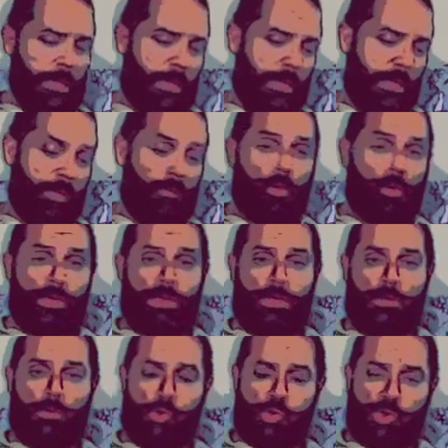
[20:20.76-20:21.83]
and of course in the
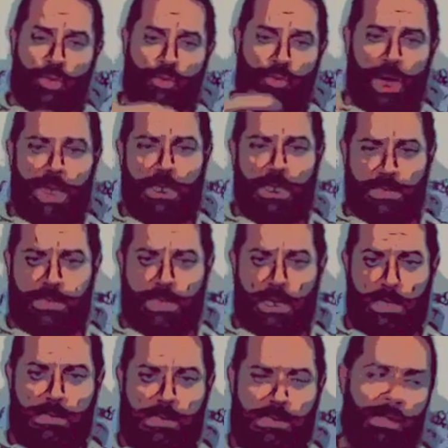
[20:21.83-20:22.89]
most degraded
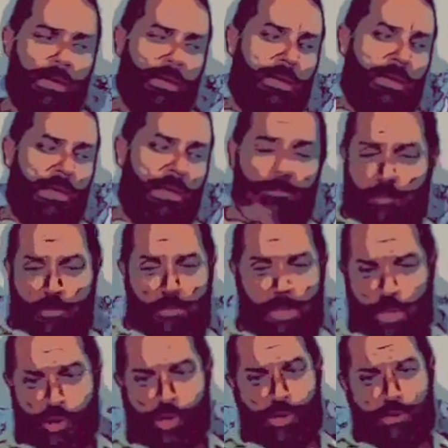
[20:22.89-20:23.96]
sense,
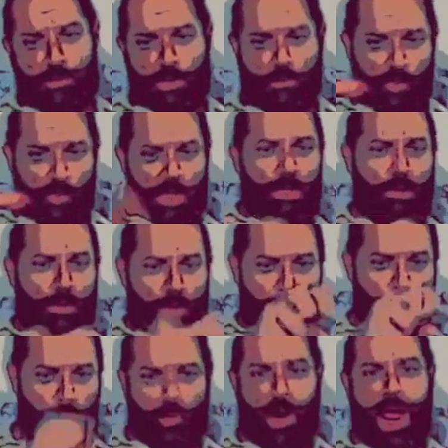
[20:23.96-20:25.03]
information that we
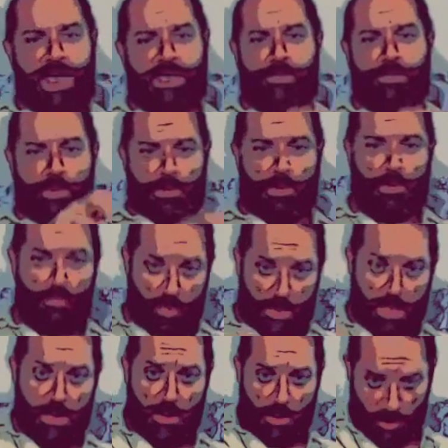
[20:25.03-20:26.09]
grasp that
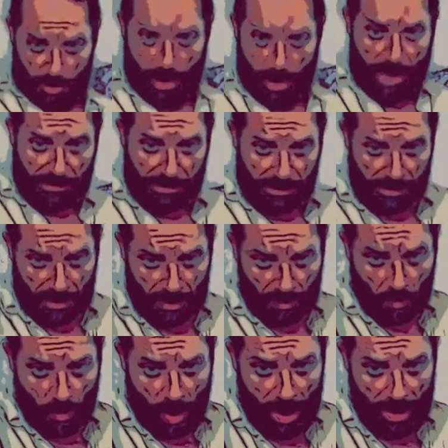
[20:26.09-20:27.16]
we collect,
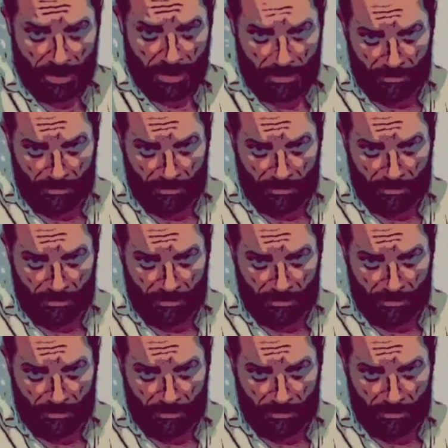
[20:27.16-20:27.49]
acquire.